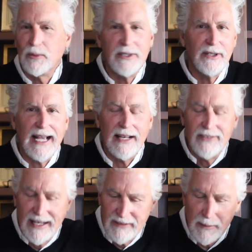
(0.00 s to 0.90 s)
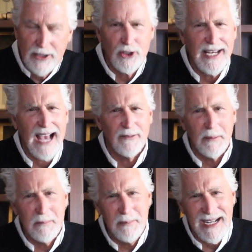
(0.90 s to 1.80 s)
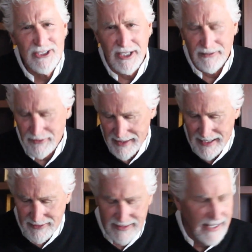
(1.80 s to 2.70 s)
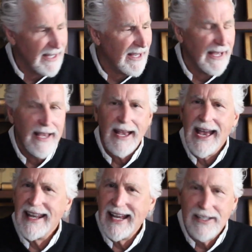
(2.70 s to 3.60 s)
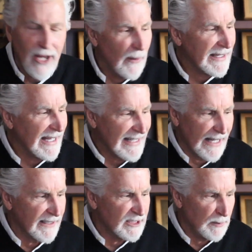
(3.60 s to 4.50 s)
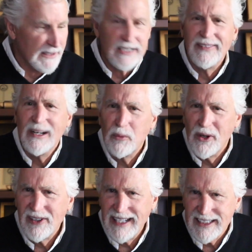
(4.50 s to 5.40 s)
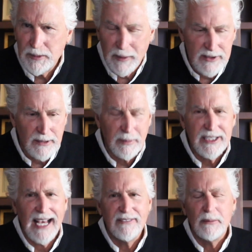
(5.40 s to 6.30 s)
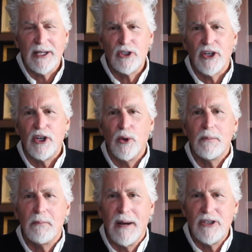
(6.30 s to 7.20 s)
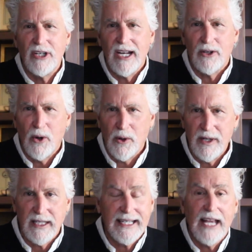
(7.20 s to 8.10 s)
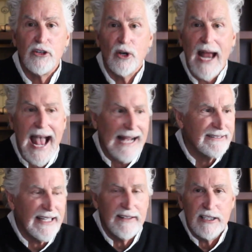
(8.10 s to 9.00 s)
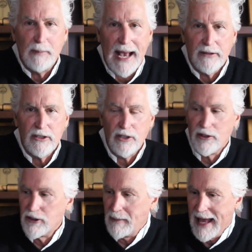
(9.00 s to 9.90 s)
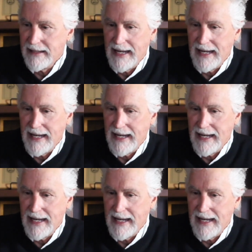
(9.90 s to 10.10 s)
one, you guys. You have to make sure you have a budget for this. And I know it can get expensive, and it will get expensive, but you have to make sure you budget accordingly, and you're asking these patent attorneys or patent